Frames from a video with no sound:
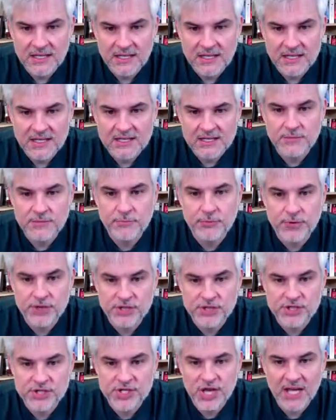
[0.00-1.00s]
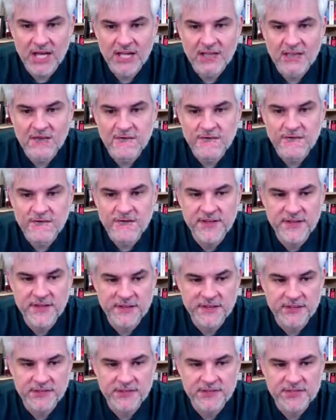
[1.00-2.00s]
to project the
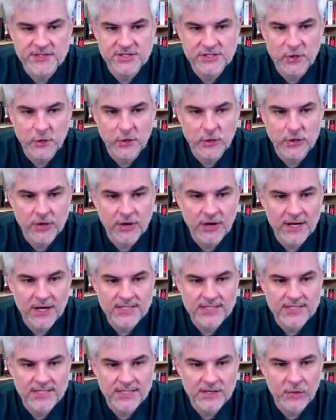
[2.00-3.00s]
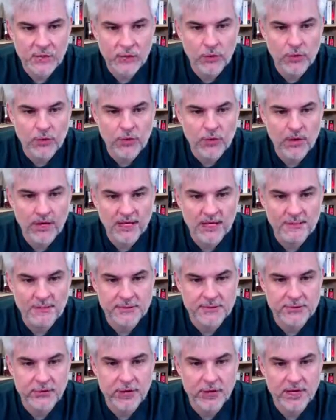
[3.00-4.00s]
fields order ID, order item,
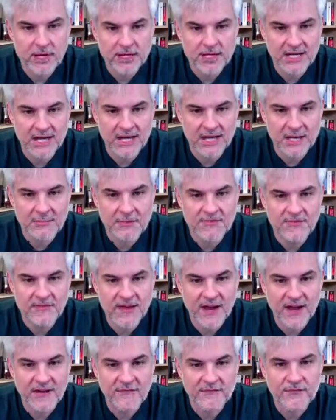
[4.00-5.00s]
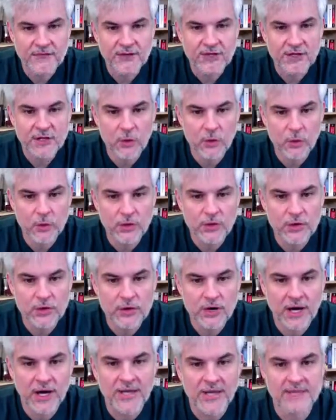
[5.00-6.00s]
and product name of every
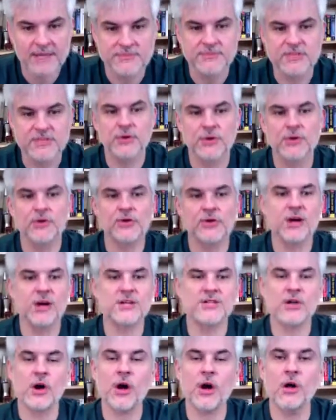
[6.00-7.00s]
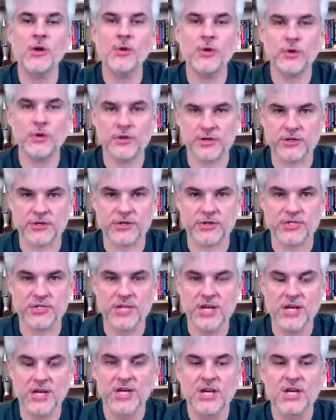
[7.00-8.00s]
order item. So across all
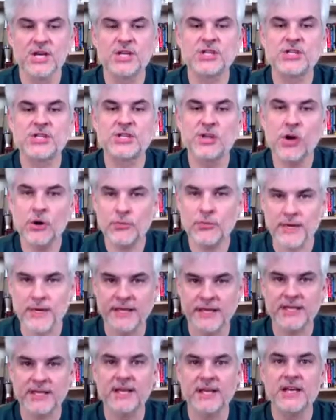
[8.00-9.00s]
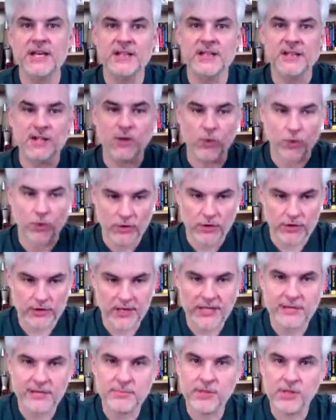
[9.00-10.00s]
orders, show me the order
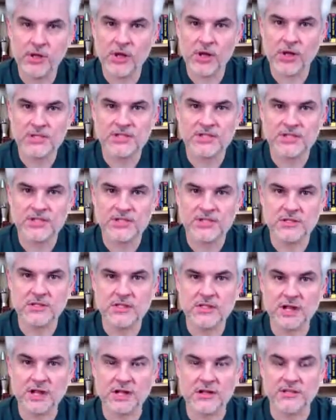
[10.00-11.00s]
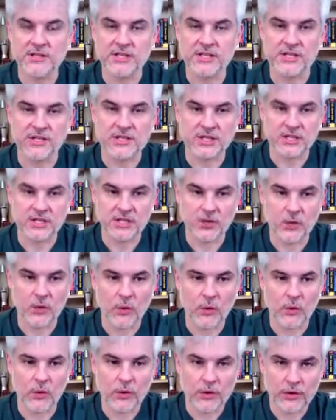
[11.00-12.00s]
that it belongs, the
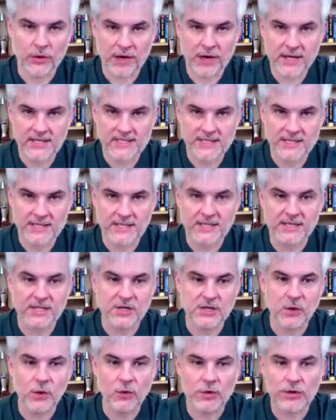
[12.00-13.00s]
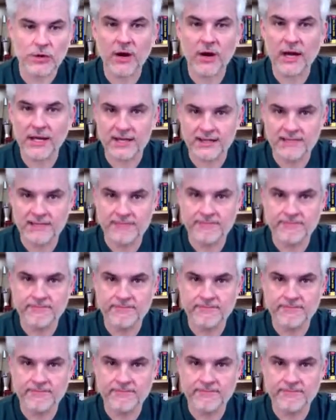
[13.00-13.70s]
order ID, the order item